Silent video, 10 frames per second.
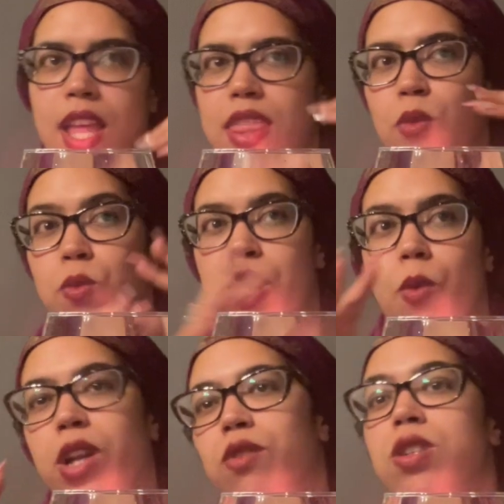that
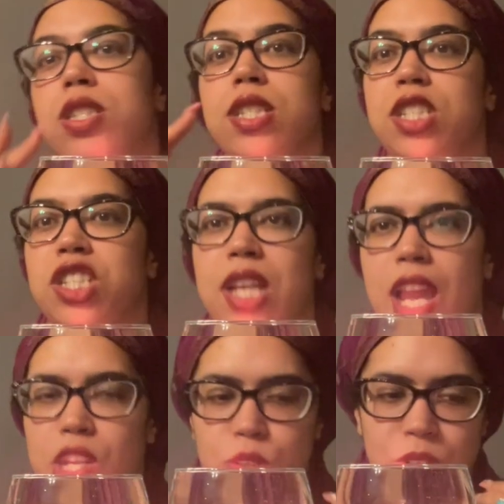whatever is in the
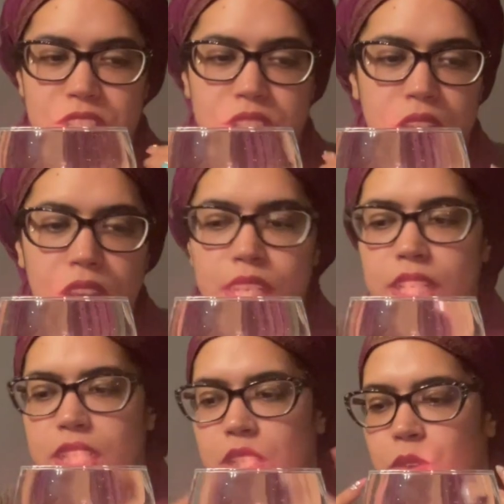shadow is ugly,